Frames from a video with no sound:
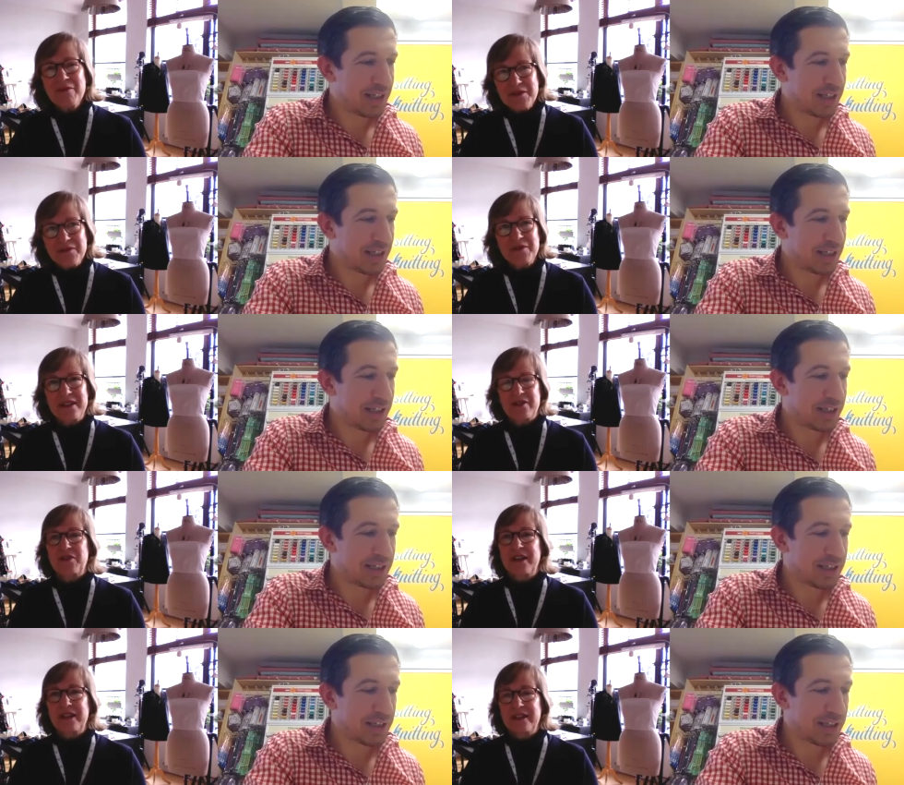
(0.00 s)
Speaker 1: was really
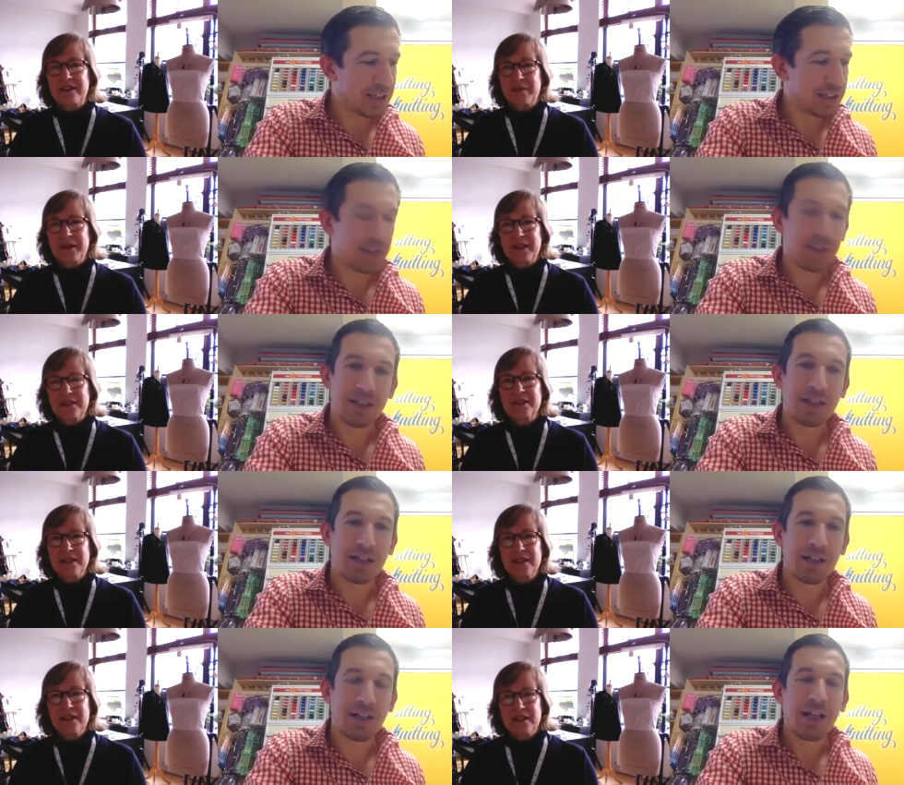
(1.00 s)
striking as well.
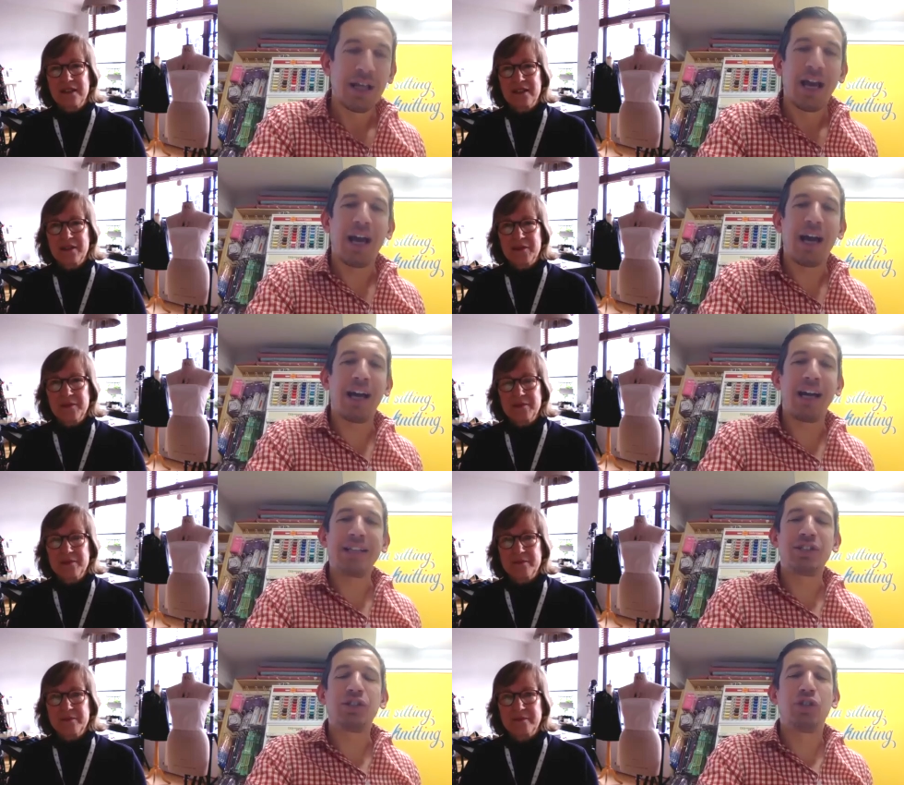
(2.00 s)
Speaker 2: It,
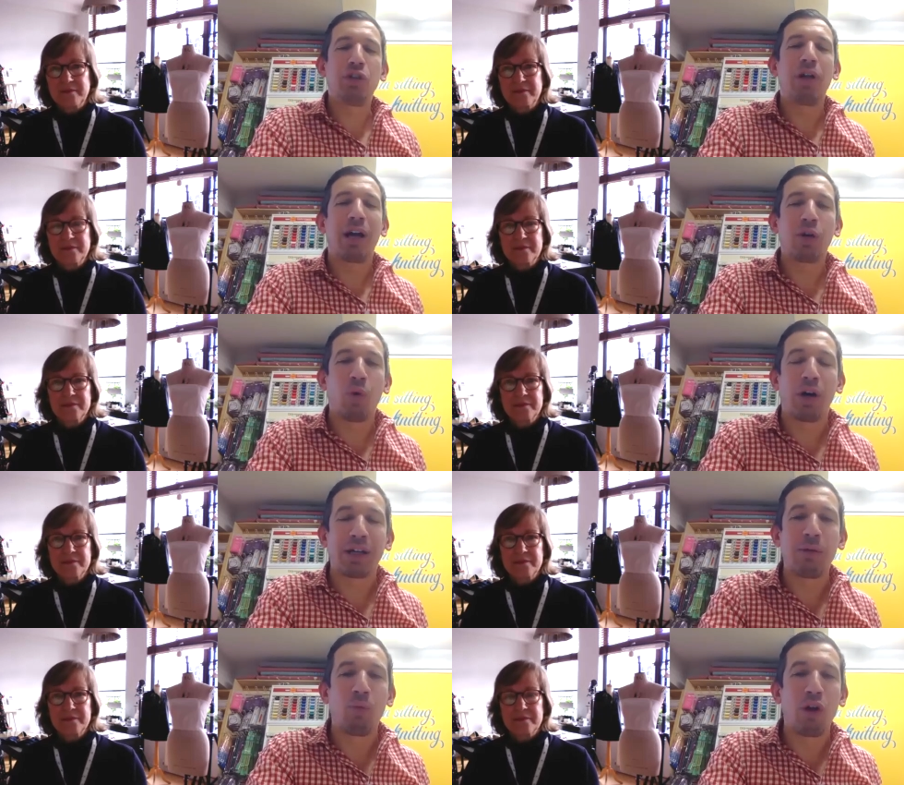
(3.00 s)
eh, do you like working